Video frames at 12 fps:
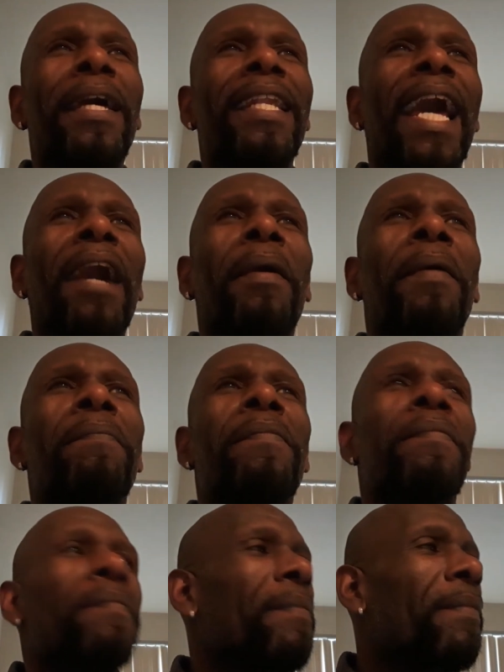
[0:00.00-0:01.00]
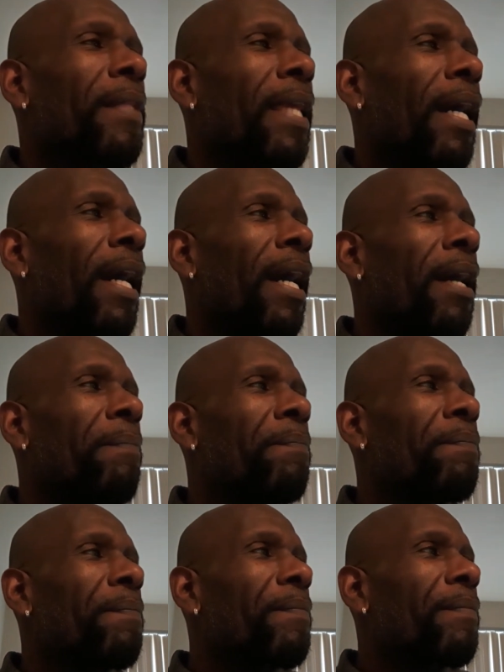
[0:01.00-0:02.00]
Now,
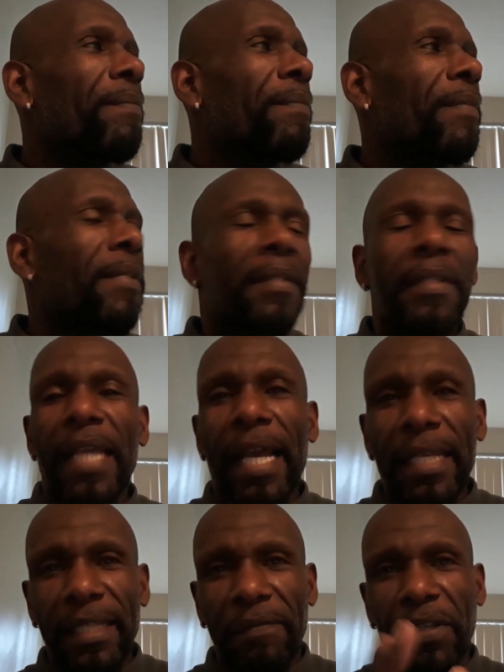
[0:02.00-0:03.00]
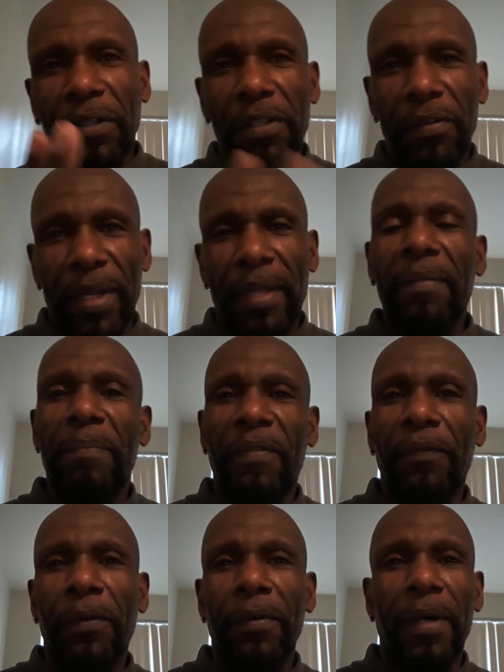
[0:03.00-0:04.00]
as I've told you before,
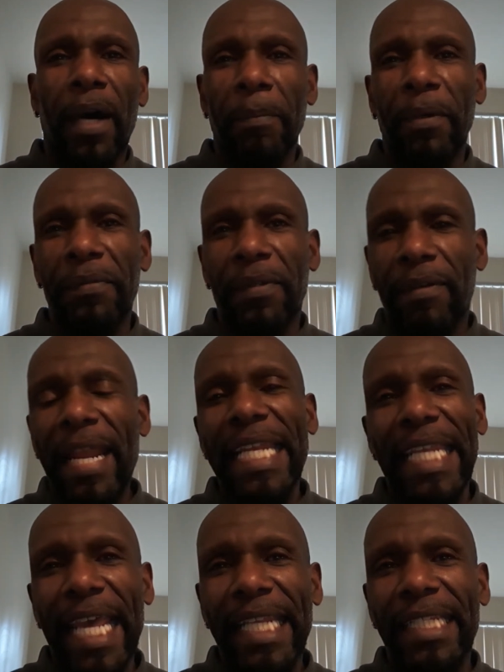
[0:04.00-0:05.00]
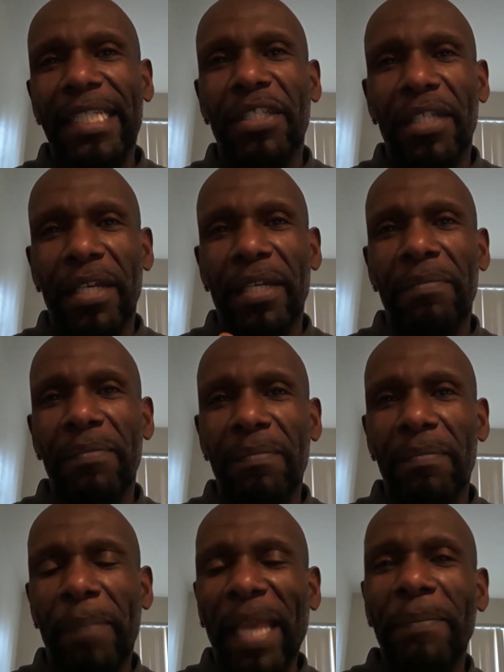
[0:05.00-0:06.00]
I'm on granddad
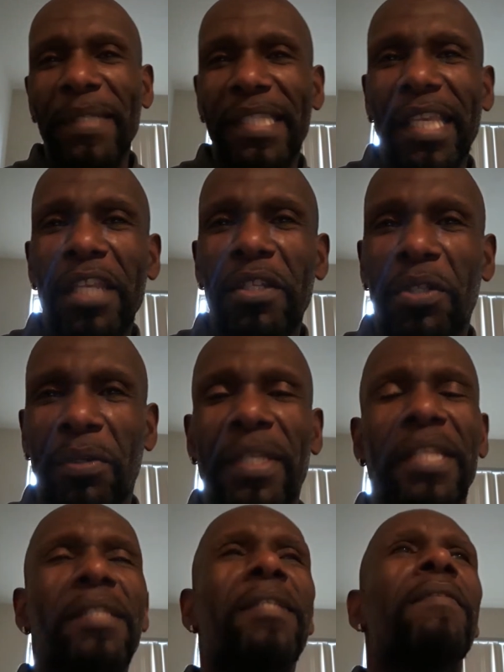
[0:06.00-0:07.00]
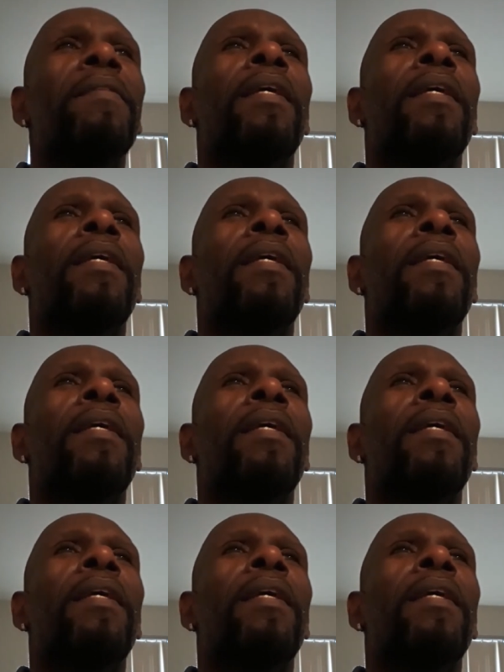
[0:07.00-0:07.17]
babysitting duties.